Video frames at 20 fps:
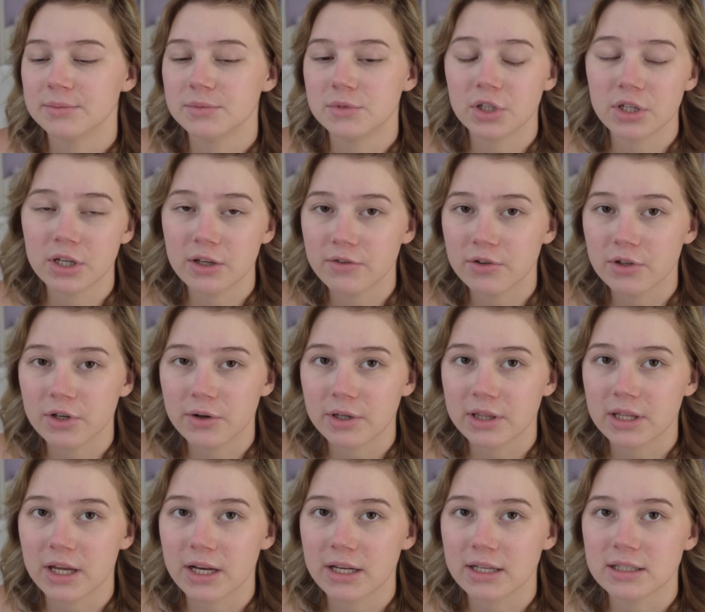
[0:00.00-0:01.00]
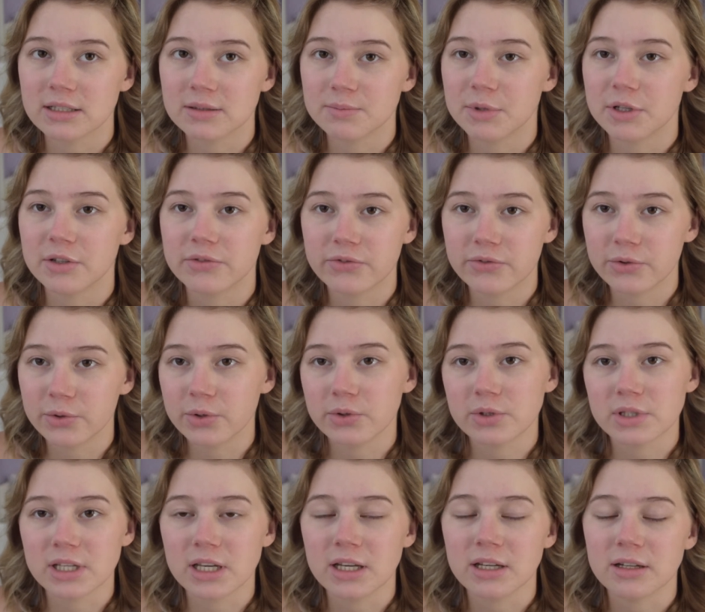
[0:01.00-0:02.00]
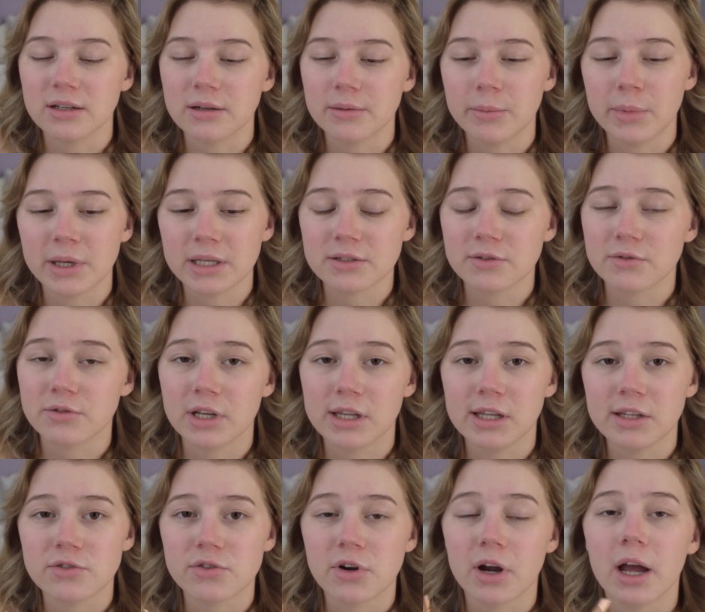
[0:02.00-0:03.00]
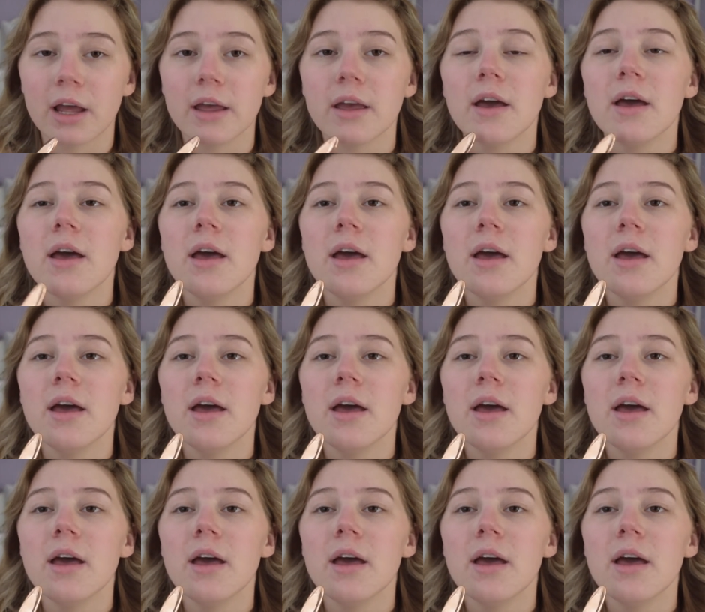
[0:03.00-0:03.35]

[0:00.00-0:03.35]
Don't know if you know what that is, but it's for your skin and it makes it really dry,